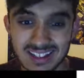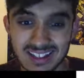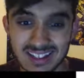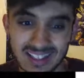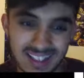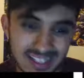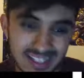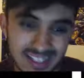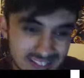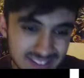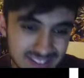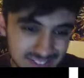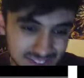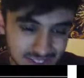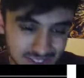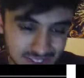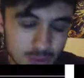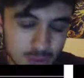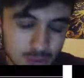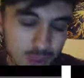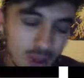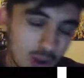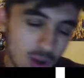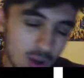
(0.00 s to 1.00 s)
And you
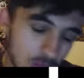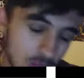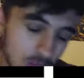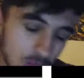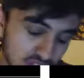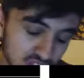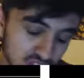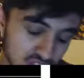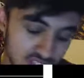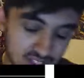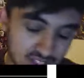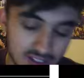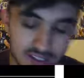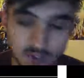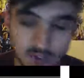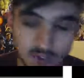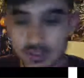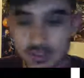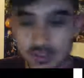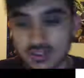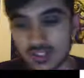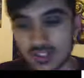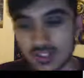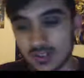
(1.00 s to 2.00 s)
know what, I watched it. Of
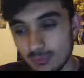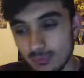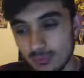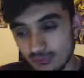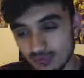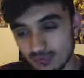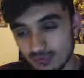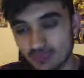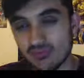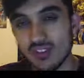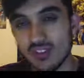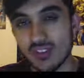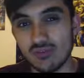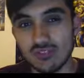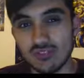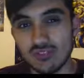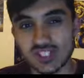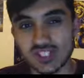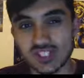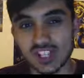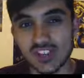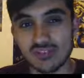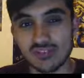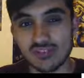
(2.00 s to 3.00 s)
course, I
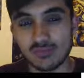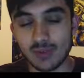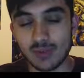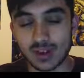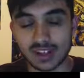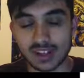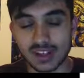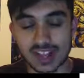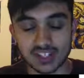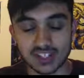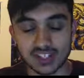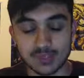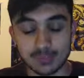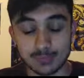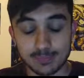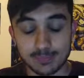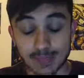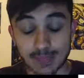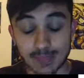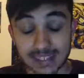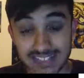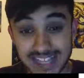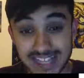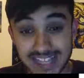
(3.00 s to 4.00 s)
reserved my
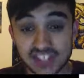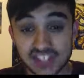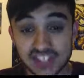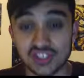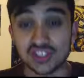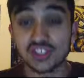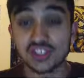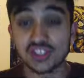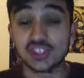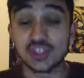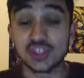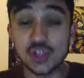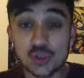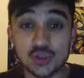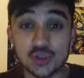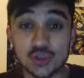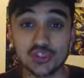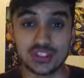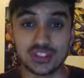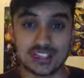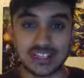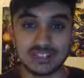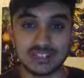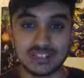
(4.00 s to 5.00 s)
expectations
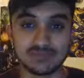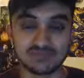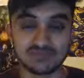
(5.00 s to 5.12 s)
hugely.